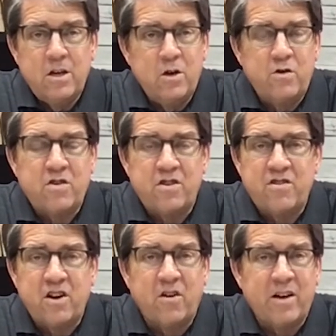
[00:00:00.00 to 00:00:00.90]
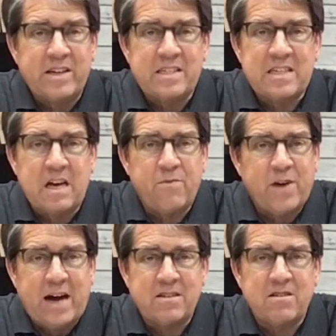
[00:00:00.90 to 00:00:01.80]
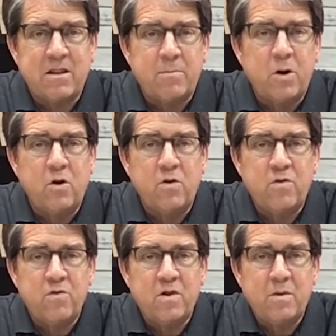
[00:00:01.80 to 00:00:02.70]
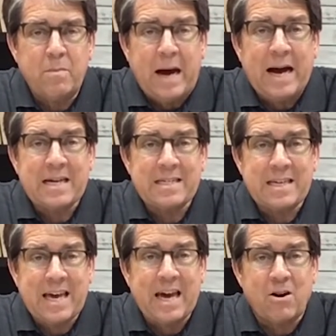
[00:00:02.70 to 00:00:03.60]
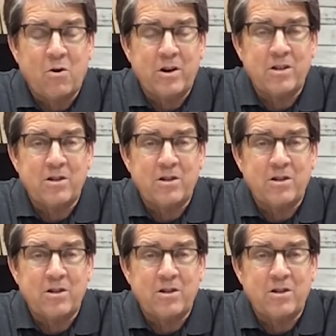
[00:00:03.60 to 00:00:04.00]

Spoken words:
you sincerely and steadfastly move back to category